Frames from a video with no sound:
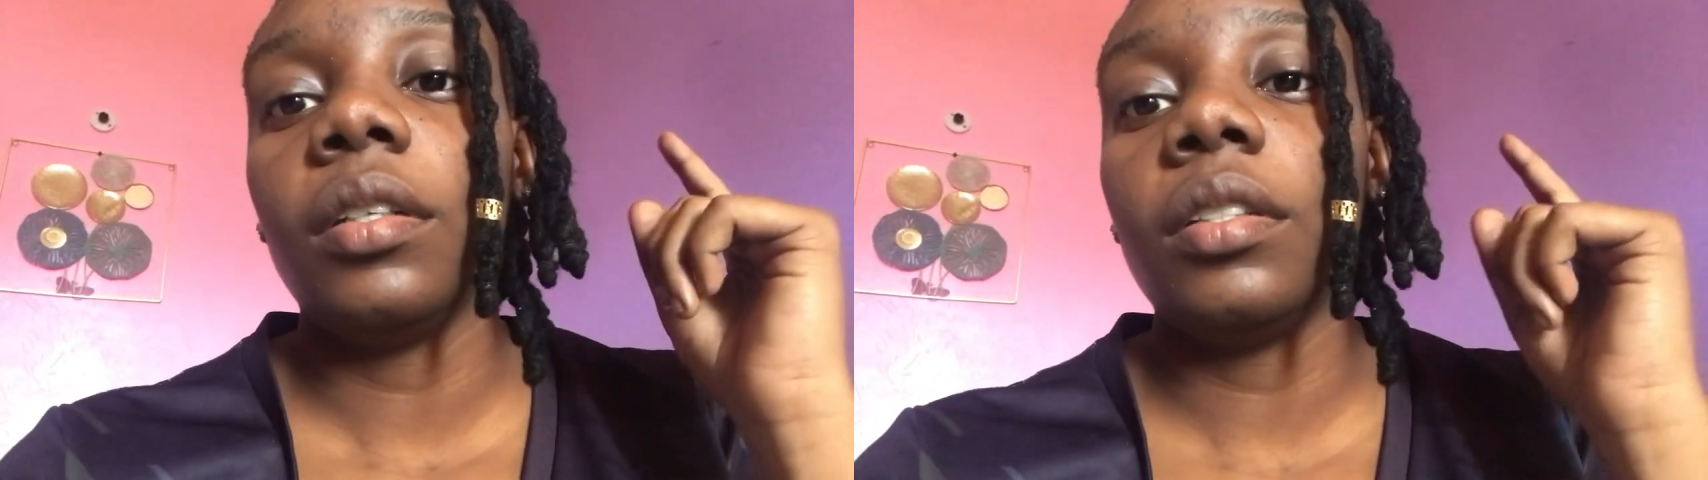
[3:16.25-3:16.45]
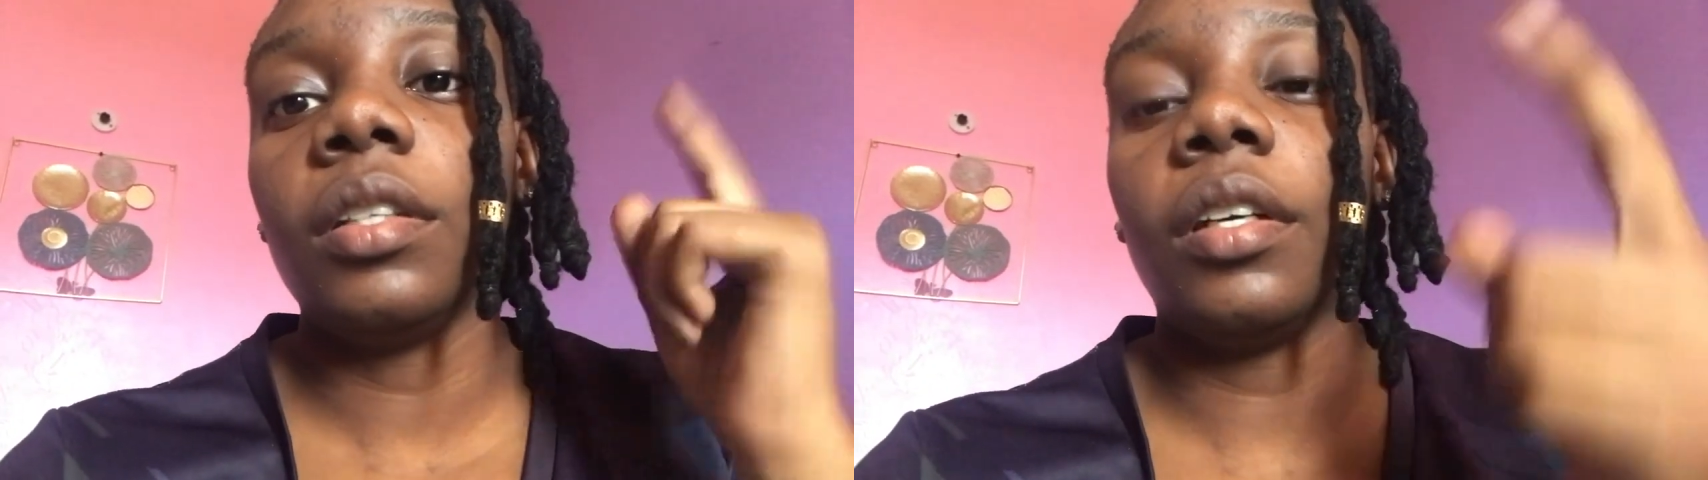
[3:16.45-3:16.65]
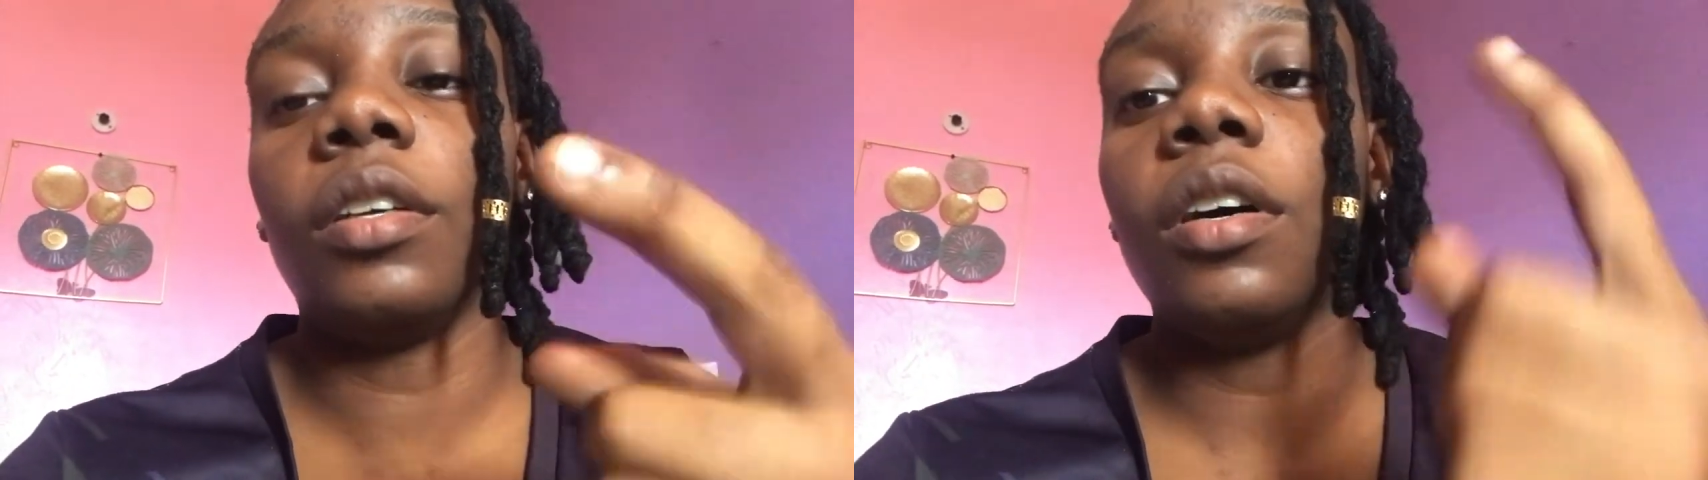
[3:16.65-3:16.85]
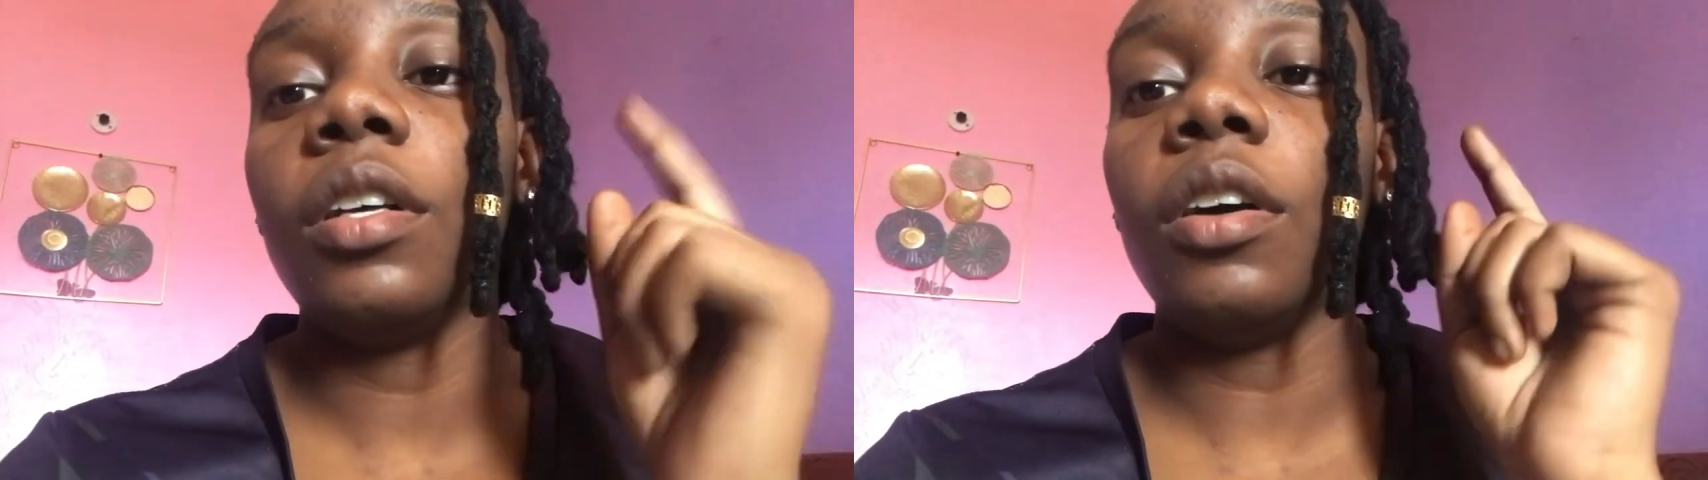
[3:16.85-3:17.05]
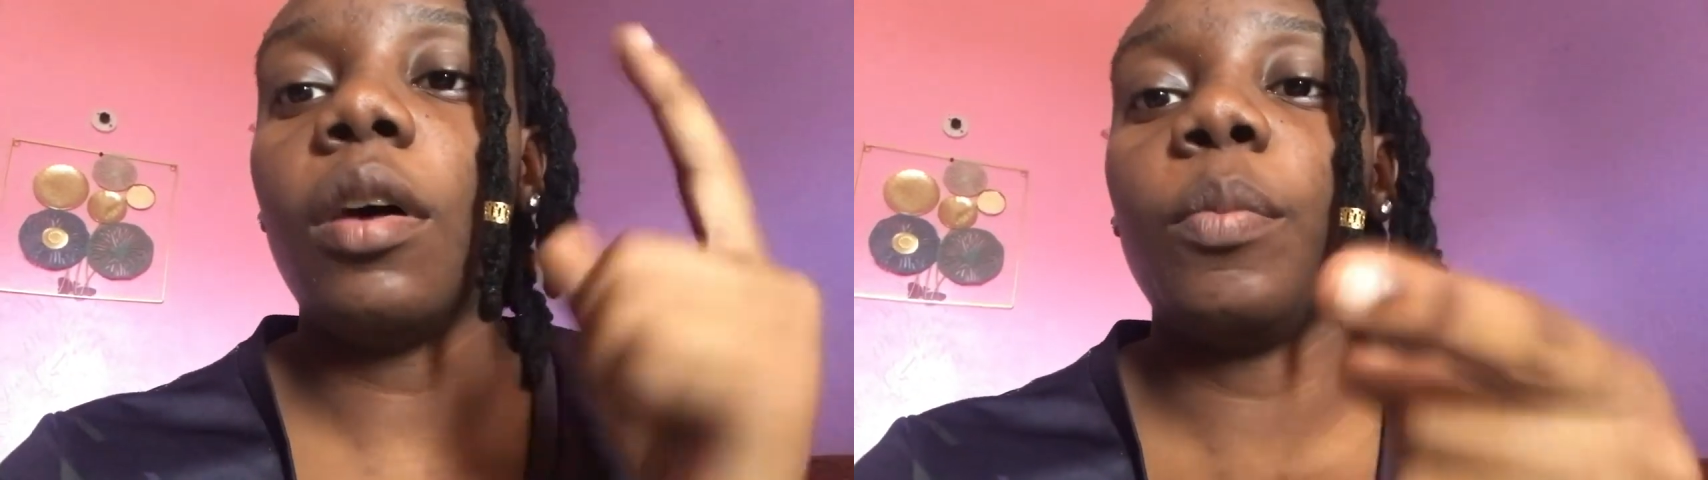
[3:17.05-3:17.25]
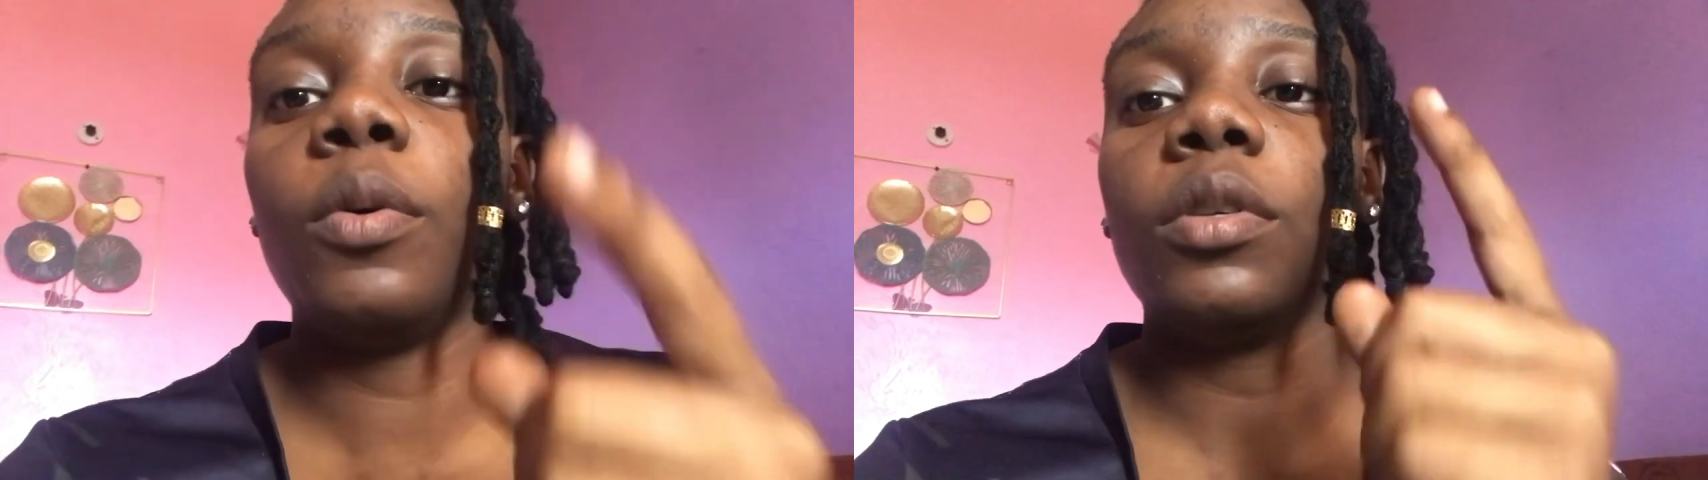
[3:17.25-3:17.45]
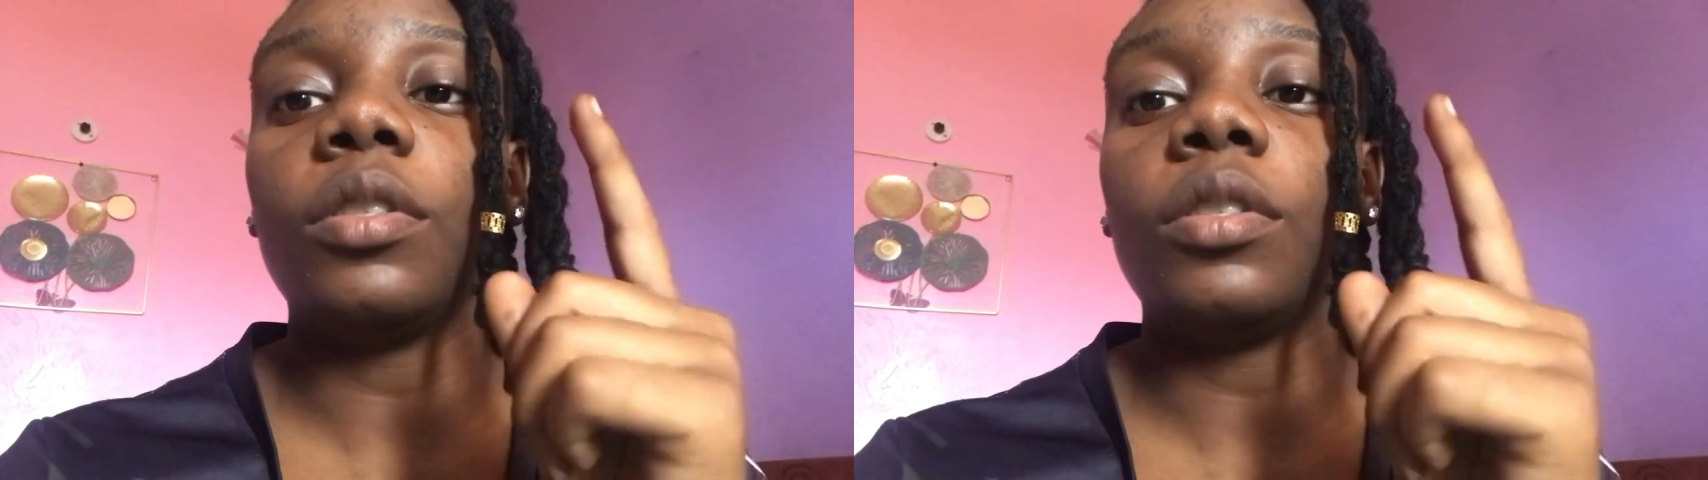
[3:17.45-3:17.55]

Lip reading: Turn on y'all post